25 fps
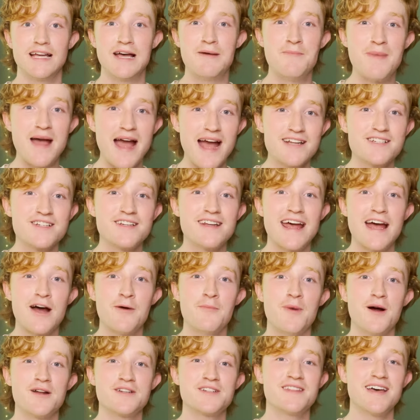imagine how
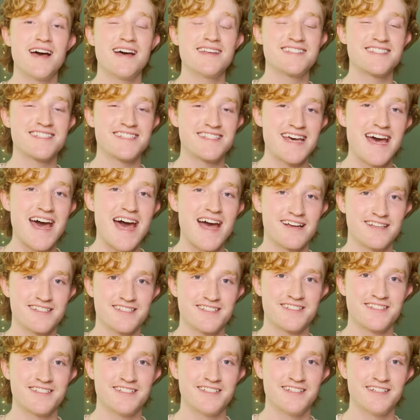much that
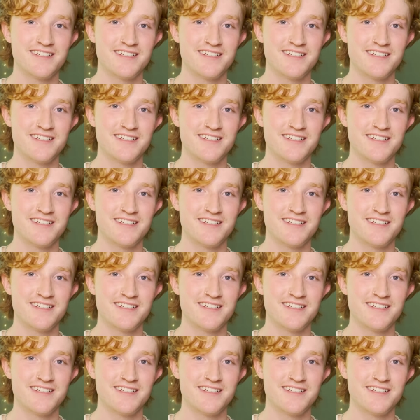stacks.